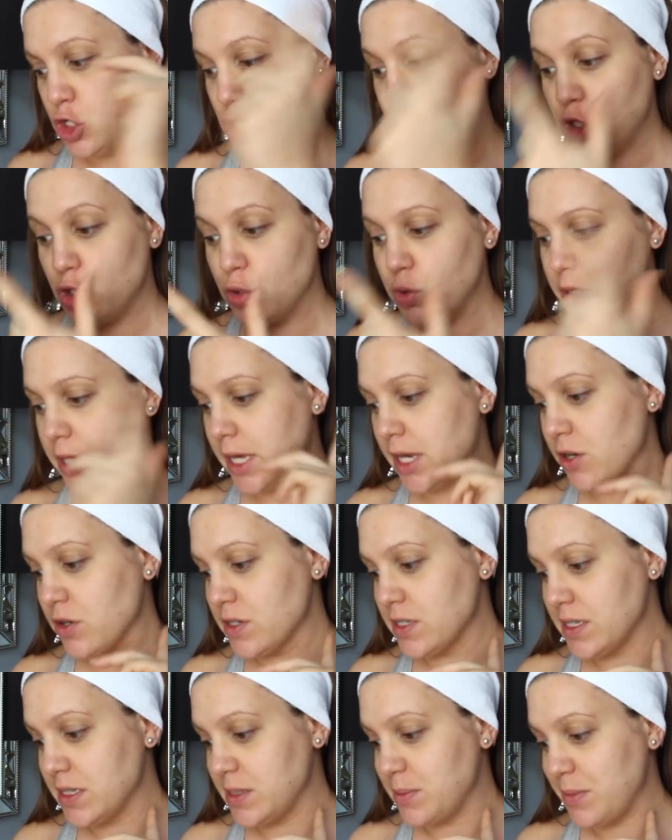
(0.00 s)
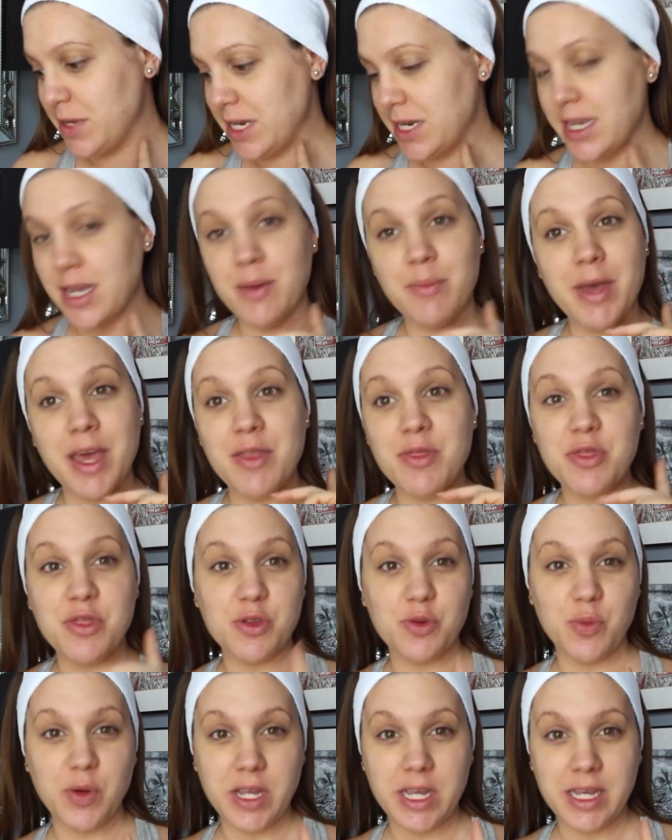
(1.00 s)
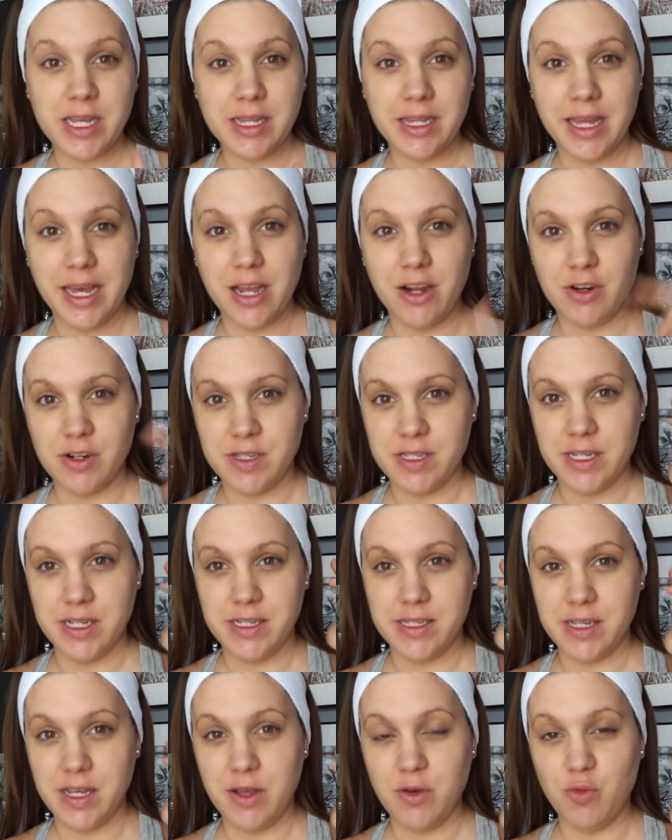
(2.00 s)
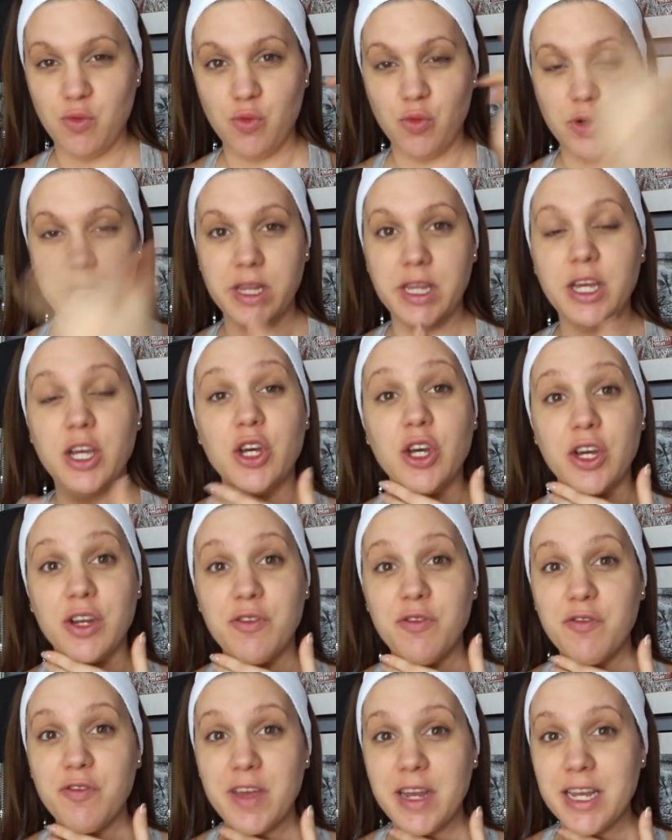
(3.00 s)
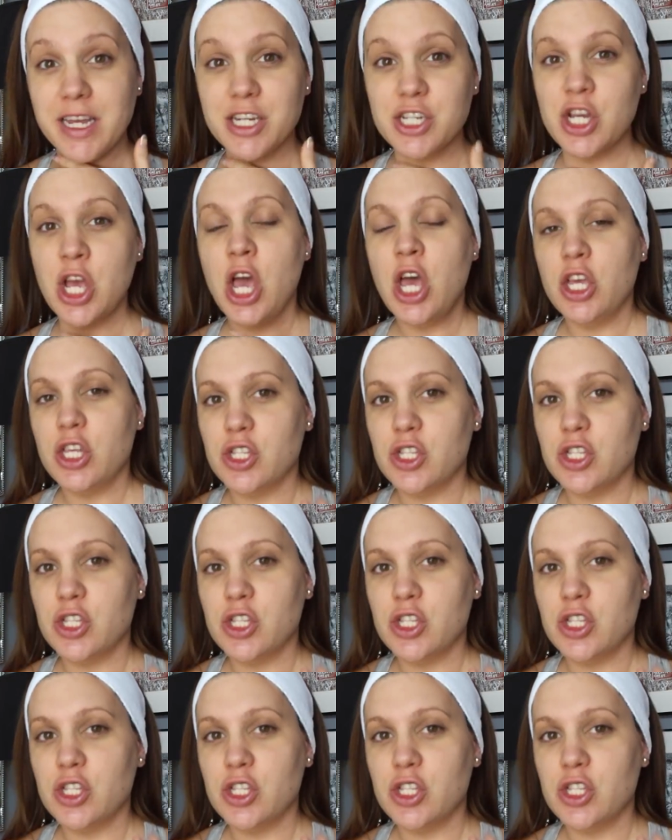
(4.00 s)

2 layers is medium, and 3 layers is a really good finish.